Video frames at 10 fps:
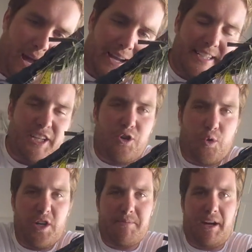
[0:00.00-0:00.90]
I guess
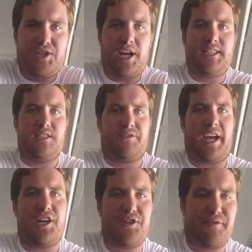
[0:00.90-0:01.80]
increase my chances of
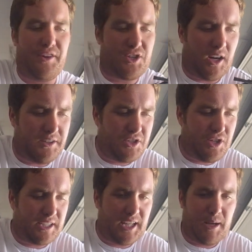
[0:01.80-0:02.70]
catching fish on this
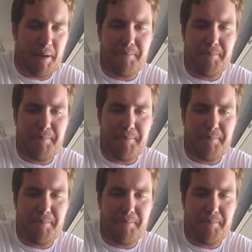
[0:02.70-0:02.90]
jig setup.